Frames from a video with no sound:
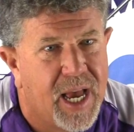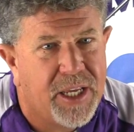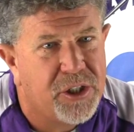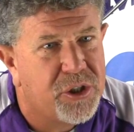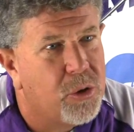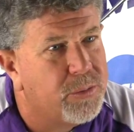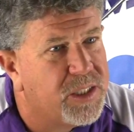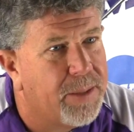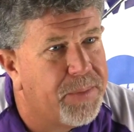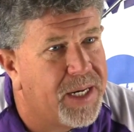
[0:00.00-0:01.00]
guy, you show him
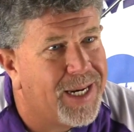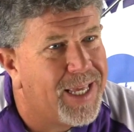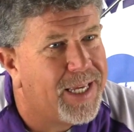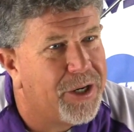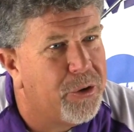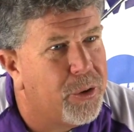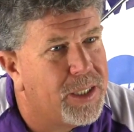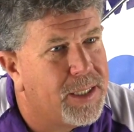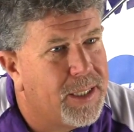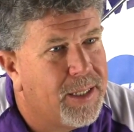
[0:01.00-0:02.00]
something and he can do
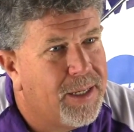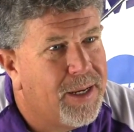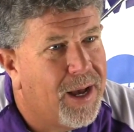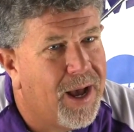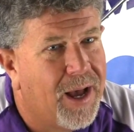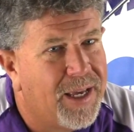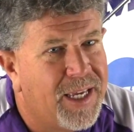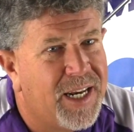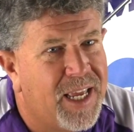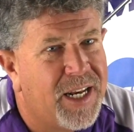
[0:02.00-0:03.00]
it,
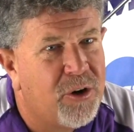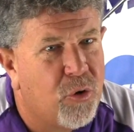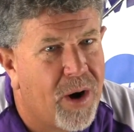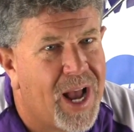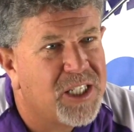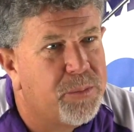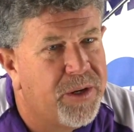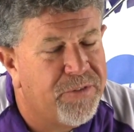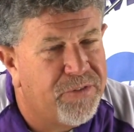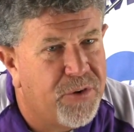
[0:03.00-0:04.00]
and grasp
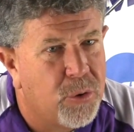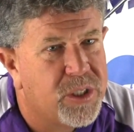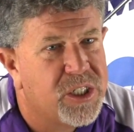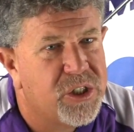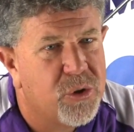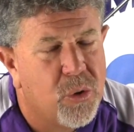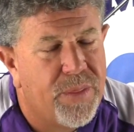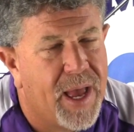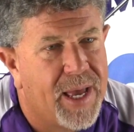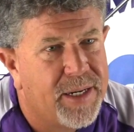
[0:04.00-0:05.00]
it and focuses
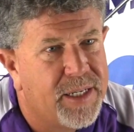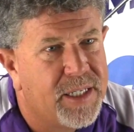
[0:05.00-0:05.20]
on that.